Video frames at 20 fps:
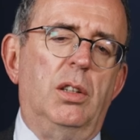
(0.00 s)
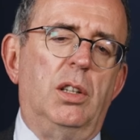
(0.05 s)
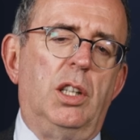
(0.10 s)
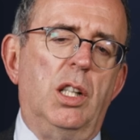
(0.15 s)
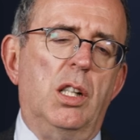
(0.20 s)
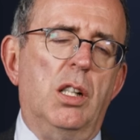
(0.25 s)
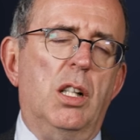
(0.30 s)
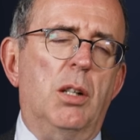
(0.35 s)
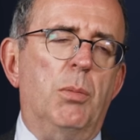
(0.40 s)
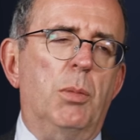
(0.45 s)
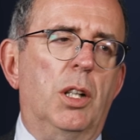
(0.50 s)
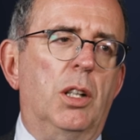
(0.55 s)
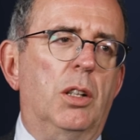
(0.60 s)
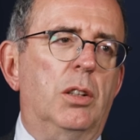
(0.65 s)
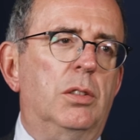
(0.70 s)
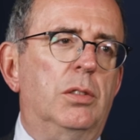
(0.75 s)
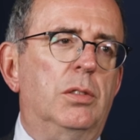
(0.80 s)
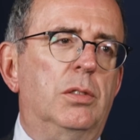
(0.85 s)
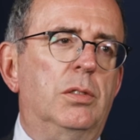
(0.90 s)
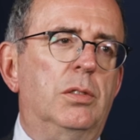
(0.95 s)
calmer.
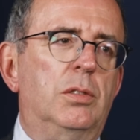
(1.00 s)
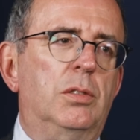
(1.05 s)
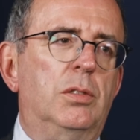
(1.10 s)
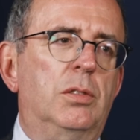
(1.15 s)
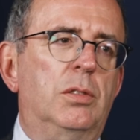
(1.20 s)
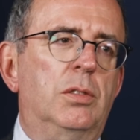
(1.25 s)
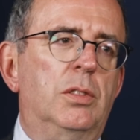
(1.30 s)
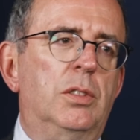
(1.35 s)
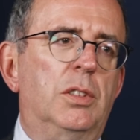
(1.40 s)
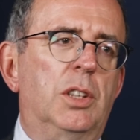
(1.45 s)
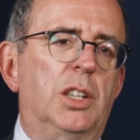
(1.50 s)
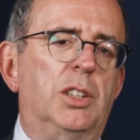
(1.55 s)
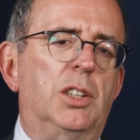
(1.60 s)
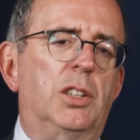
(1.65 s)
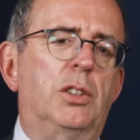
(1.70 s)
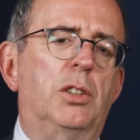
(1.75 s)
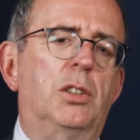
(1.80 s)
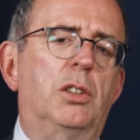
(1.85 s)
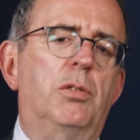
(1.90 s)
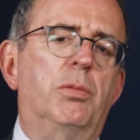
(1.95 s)
There's a
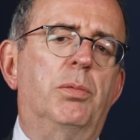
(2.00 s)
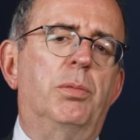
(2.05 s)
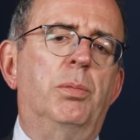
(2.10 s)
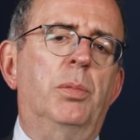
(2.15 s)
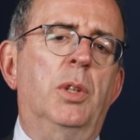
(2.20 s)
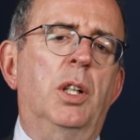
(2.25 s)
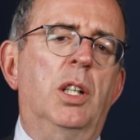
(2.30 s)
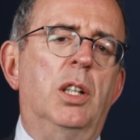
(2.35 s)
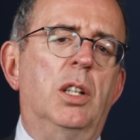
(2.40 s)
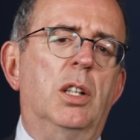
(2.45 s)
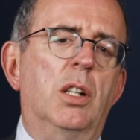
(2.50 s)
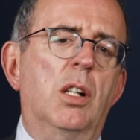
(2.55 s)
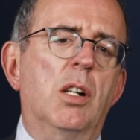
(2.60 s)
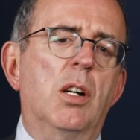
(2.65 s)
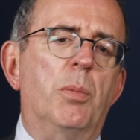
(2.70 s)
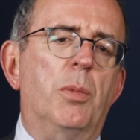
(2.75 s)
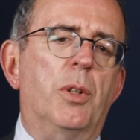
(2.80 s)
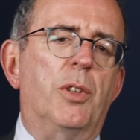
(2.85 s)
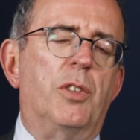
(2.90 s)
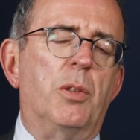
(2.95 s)
sort of
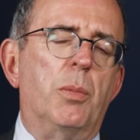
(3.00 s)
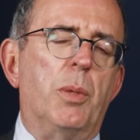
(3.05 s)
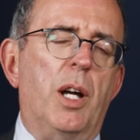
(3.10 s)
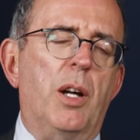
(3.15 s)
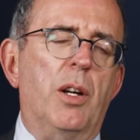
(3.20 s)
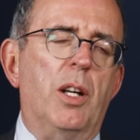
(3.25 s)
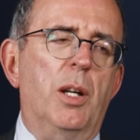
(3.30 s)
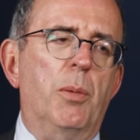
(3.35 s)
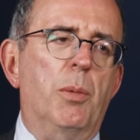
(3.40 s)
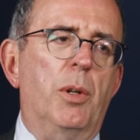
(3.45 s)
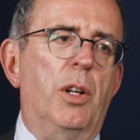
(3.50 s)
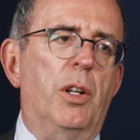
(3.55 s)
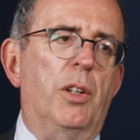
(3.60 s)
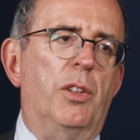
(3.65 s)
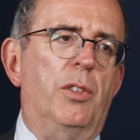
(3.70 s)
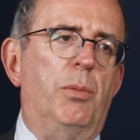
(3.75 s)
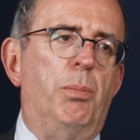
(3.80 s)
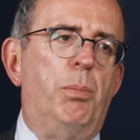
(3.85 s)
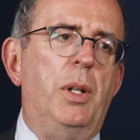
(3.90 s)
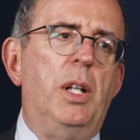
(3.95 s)
calmness about him and a
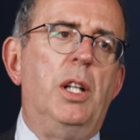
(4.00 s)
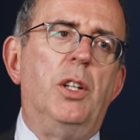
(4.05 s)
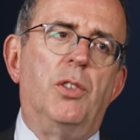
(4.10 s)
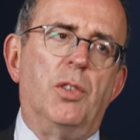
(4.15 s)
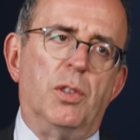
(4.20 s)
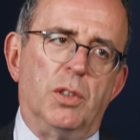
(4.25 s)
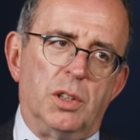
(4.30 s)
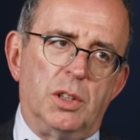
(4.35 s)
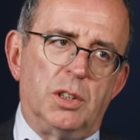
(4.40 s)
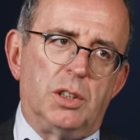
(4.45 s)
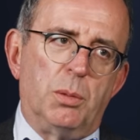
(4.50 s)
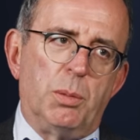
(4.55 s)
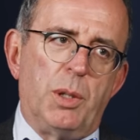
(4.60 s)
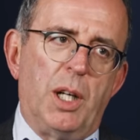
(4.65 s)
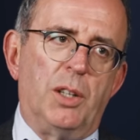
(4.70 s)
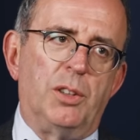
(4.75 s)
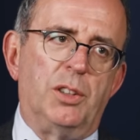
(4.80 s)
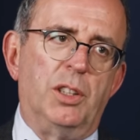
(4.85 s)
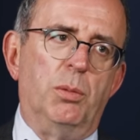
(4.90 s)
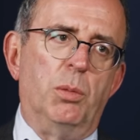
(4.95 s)
peacefulness
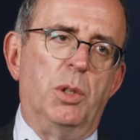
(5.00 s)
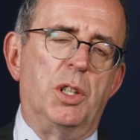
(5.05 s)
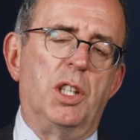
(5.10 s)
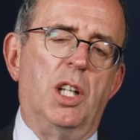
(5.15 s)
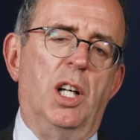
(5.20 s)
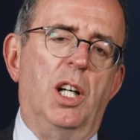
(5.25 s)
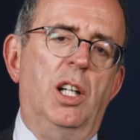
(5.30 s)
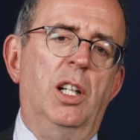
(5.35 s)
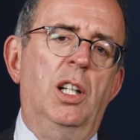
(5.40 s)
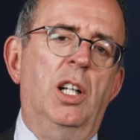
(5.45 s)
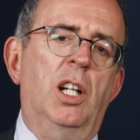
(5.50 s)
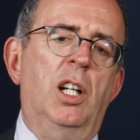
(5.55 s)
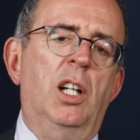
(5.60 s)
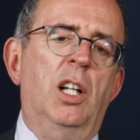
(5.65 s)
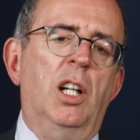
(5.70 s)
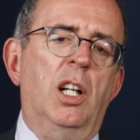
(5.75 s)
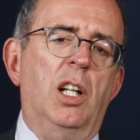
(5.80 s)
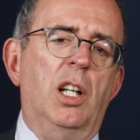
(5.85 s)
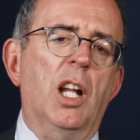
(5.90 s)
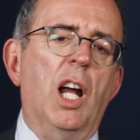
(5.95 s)
about him, which I
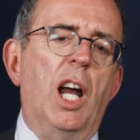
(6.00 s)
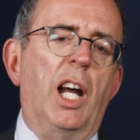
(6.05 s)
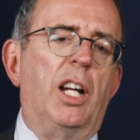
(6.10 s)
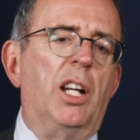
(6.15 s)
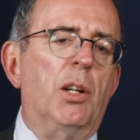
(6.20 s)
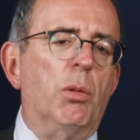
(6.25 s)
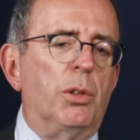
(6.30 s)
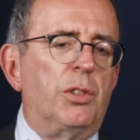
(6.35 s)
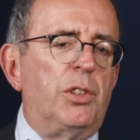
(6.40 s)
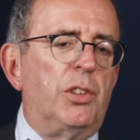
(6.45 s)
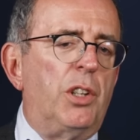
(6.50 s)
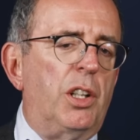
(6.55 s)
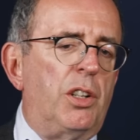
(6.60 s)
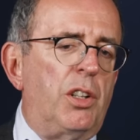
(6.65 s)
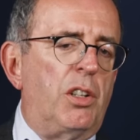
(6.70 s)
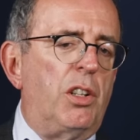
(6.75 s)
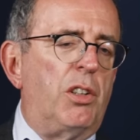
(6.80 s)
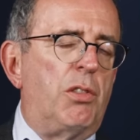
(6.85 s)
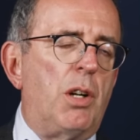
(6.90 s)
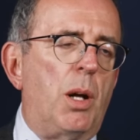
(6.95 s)
like. And I want to try to
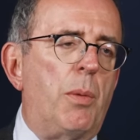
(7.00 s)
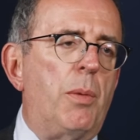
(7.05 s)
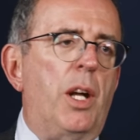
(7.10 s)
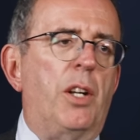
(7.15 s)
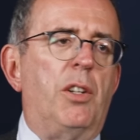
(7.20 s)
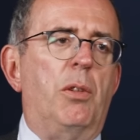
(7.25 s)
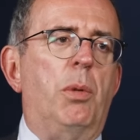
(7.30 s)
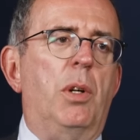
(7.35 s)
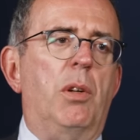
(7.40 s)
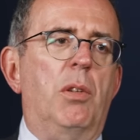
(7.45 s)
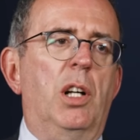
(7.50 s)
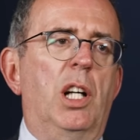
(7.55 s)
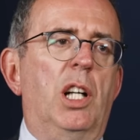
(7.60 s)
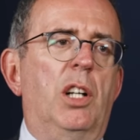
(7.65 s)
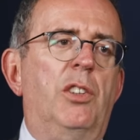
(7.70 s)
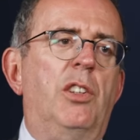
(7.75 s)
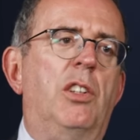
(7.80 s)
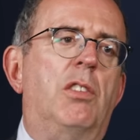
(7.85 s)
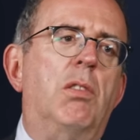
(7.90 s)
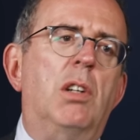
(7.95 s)
disrupt that a bit, really,
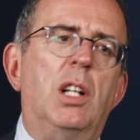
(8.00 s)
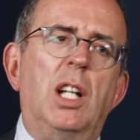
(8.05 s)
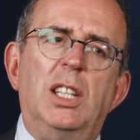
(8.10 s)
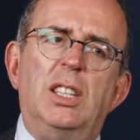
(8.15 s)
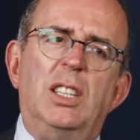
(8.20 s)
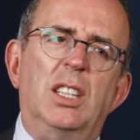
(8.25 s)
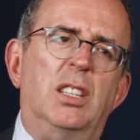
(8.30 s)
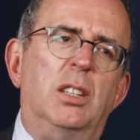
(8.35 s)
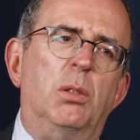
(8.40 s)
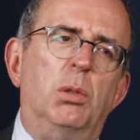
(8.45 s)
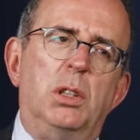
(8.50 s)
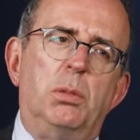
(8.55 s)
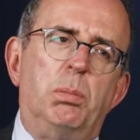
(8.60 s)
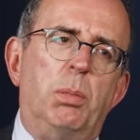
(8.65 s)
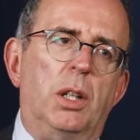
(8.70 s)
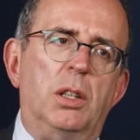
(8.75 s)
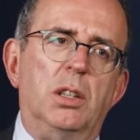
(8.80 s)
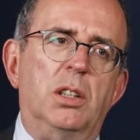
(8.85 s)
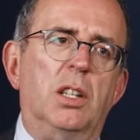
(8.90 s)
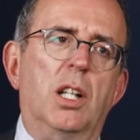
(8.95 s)
because it's related to his
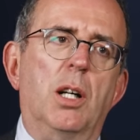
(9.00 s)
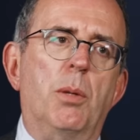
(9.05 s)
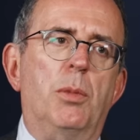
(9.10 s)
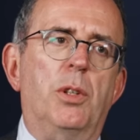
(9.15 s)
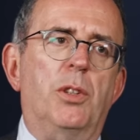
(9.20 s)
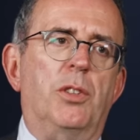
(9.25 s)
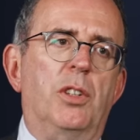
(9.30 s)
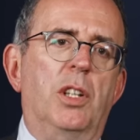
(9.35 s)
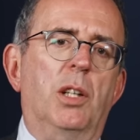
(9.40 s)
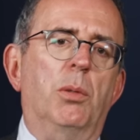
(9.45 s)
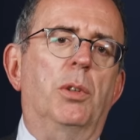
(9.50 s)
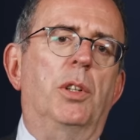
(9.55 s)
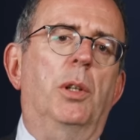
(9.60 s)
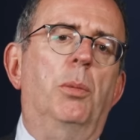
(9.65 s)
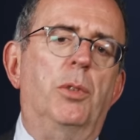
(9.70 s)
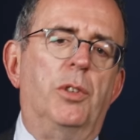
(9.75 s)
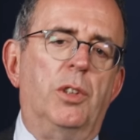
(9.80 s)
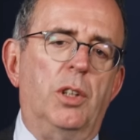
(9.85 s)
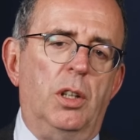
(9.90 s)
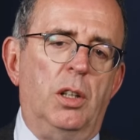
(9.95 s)
buttoned-upness, and I want
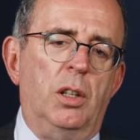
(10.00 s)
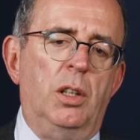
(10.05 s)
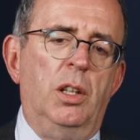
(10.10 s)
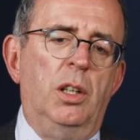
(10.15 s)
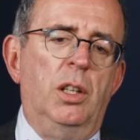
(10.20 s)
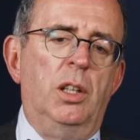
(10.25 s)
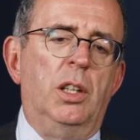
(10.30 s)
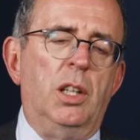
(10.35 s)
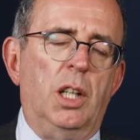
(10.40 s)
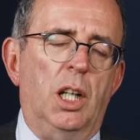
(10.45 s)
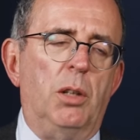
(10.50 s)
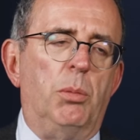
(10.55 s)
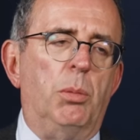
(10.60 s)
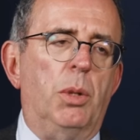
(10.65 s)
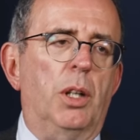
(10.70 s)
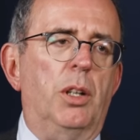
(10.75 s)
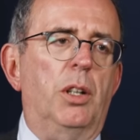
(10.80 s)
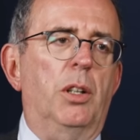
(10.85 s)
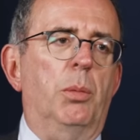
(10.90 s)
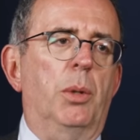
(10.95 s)
him to
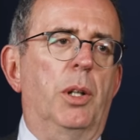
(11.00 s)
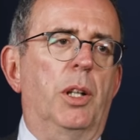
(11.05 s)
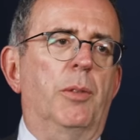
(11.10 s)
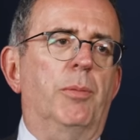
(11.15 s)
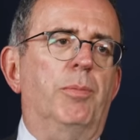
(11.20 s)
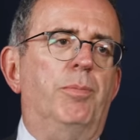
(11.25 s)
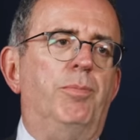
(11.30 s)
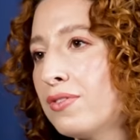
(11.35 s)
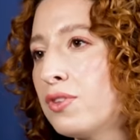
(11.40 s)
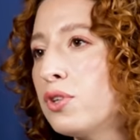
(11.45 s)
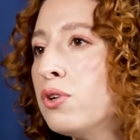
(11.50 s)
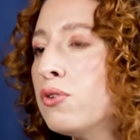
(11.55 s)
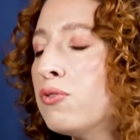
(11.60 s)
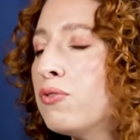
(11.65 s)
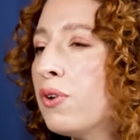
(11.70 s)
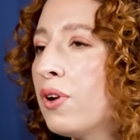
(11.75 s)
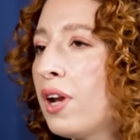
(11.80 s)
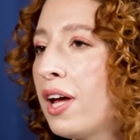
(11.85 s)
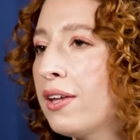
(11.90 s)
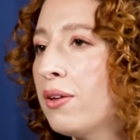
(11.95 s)
unbutton a bit. Do you
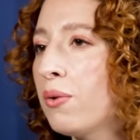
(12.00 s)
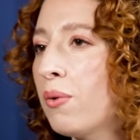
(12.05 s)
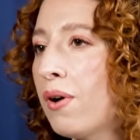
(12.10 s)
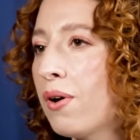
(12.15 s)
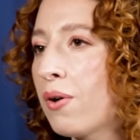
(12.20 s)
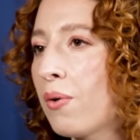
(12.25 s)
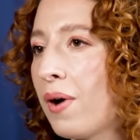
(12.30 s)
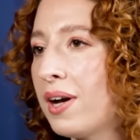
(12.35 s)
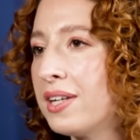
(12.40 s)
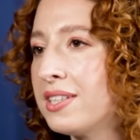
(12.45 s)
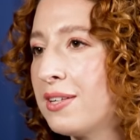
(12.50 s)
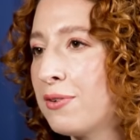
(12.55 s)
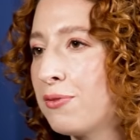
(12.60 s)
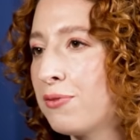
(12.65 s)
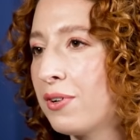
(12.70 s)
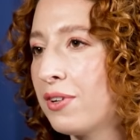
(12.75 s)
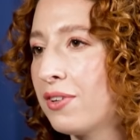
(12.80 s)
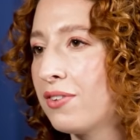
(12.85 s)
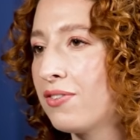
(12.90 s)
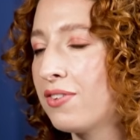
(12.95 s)
feel like you are quite
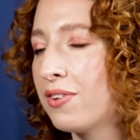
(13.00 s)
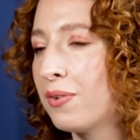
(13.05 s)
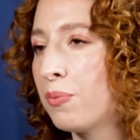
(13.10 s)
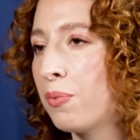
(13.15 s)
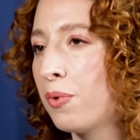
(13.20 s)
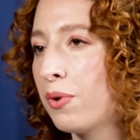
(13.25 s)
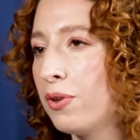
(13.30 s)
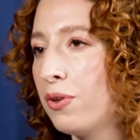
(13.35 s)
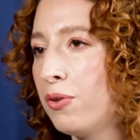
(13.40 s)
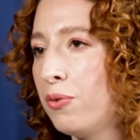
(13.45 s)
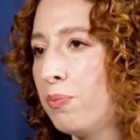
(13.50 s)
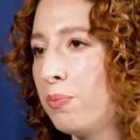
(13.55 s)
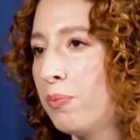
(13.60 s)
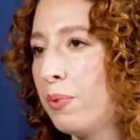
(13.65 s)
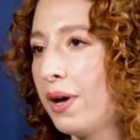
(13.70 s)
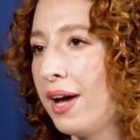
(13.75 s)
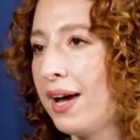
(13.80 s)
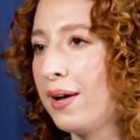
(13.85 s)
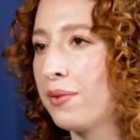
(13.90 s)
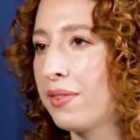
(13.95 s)
different to what you
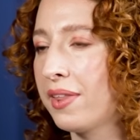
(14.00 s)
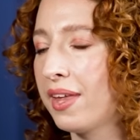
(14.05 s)
put out